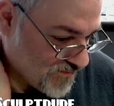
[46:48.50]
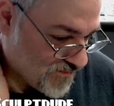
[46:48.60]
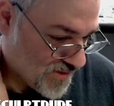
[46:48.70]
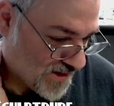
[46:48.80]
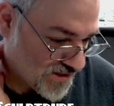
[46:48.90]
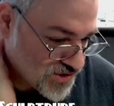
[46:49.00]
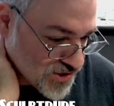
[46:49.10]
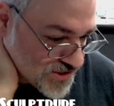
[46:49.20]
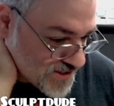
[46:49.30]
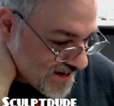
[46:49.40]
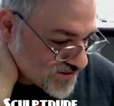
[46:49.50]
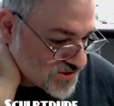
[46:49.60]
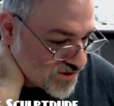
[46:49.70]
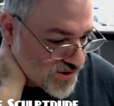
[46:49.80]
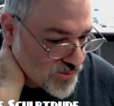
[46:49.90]
it's just now
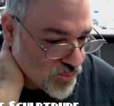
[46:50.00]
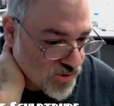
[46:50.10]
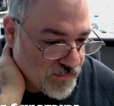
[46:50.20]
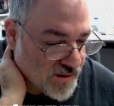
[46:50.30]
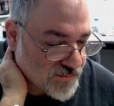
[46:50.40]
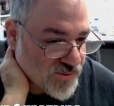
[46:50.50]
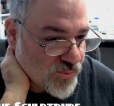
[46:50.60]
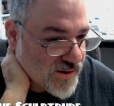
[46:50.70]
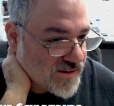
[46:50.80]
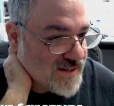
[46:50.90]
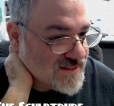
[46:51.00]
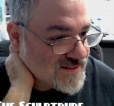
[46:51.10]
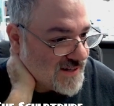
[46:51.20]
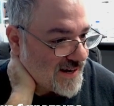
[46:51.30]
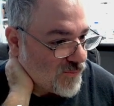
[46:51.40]
started to warm up to where it's
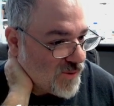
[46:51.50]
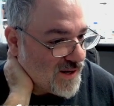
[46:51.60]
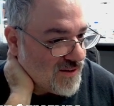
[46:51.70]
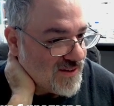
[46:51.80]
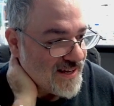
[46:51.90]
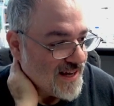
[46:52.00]
like, well,